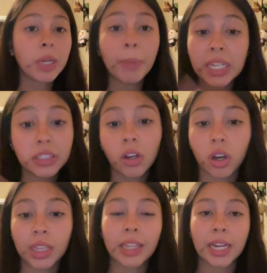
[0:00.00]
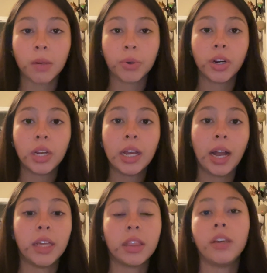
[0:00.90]
Based on that number,
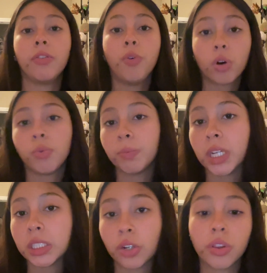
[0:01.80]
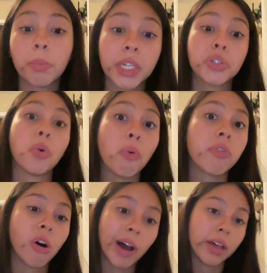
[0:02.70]
athlete 4 would be considered the best
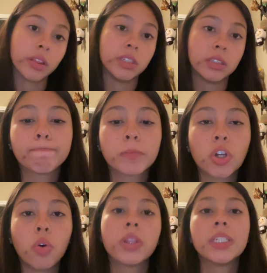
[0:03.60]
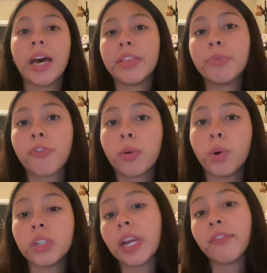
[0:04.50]
overall athlete. So this athlete performed
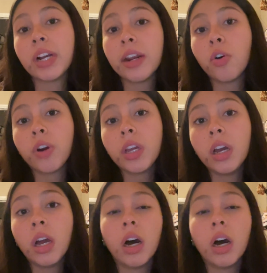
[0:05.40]
well in every category,